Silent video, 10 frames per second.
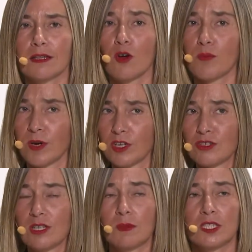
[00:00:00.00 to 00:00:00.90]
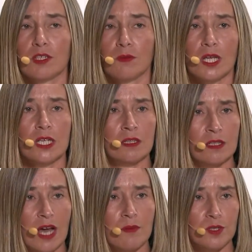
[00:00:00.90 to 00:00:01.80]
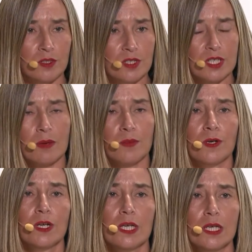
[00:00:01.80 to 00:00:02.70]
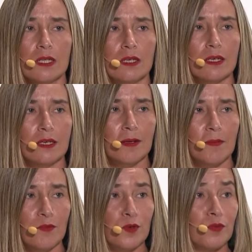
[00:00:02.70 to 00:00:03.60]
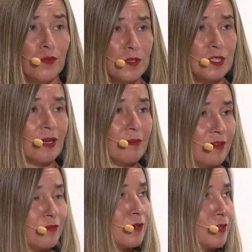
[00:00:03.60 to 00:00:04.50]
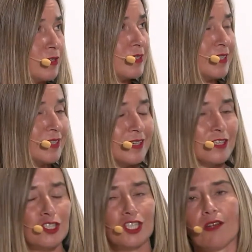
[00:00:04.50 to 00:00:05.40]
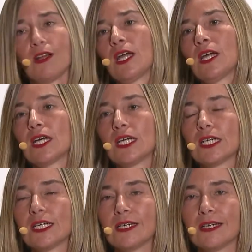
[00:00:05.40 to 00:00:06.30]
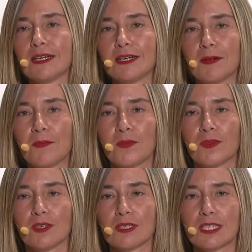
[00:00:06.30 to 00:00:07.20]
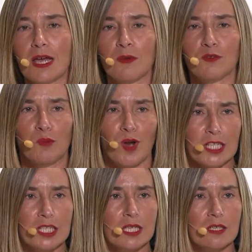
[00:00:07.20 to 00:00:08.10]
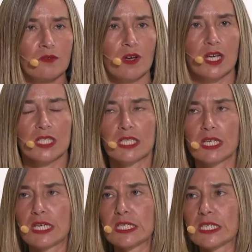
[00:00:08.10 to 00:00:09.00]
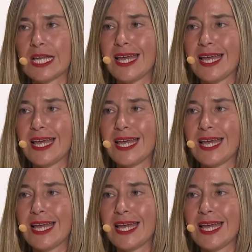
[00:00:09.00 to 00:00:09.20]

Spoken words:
Cooperation in the Mediterranean, the cyber, for the first time ever, sharing some of the practices of our exercises.